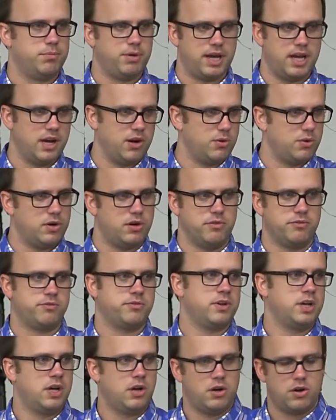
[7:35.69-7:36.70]

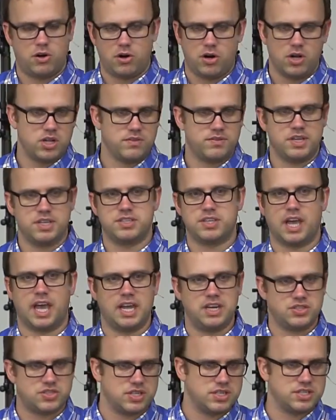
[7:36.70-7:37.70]
Beowulf, all of these
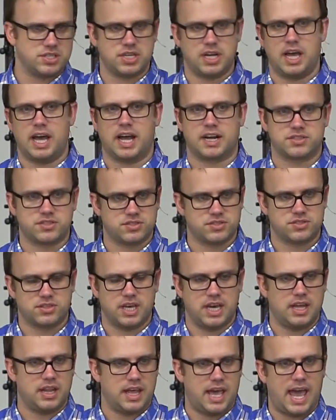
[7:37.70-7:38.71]
ancient texts
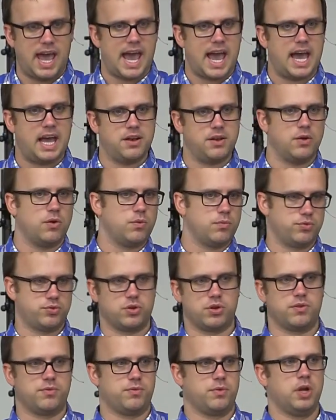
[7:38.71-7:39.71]
that had
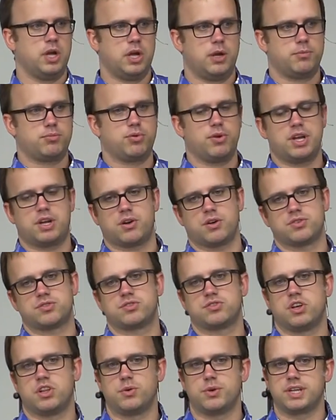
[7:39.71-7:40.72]
sort of
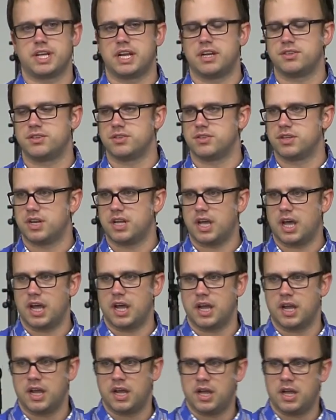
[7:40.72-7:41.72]
precursors all the way down until
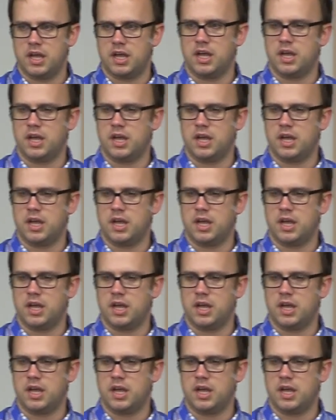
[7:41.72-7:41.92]
today.